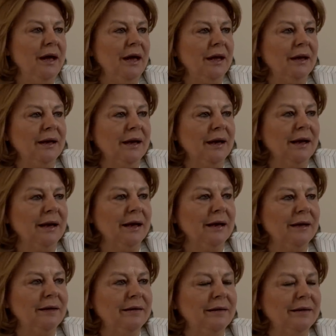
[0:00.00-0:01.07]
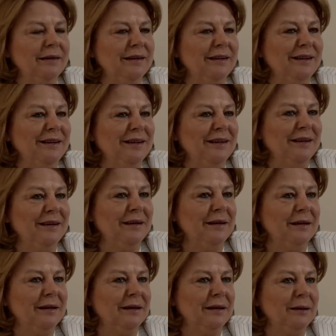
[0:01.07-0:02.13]
and I had uh,
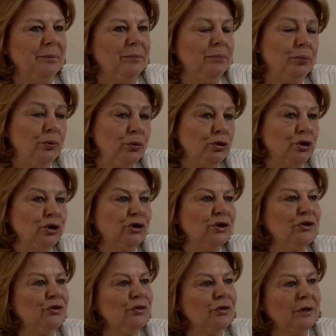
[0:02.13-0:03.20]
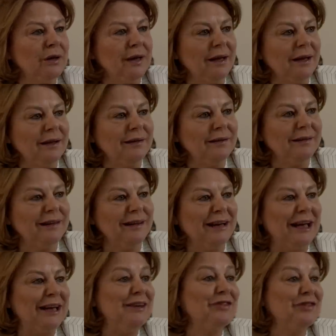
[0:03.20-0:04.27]
uh, pushed and uh,
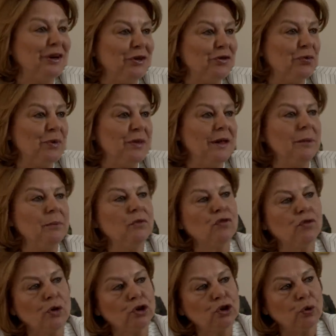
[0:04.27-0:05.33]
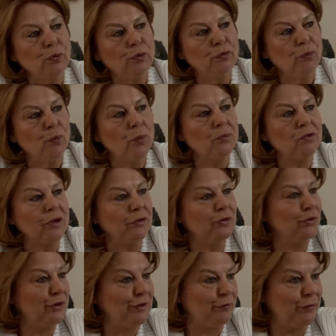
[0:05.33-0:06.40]
had discussed with them structural reforms
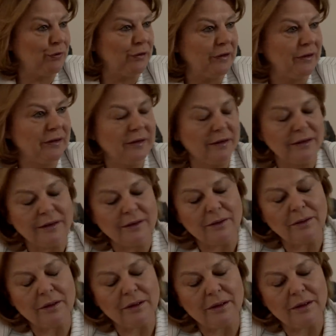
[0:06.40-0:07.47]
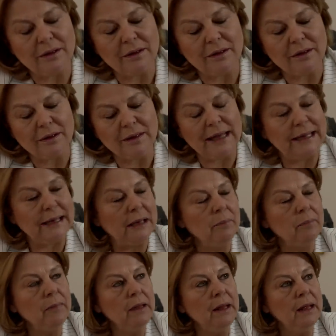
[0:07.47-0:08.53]
under a different uh, mm-hmm. Uh, heading.
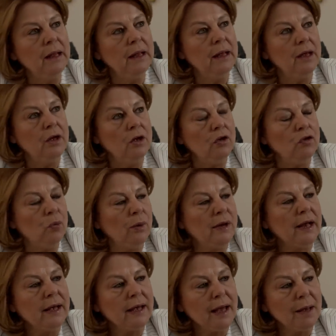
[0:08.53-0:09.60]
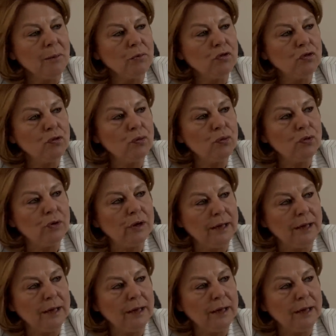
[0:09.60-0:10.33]
When I came to the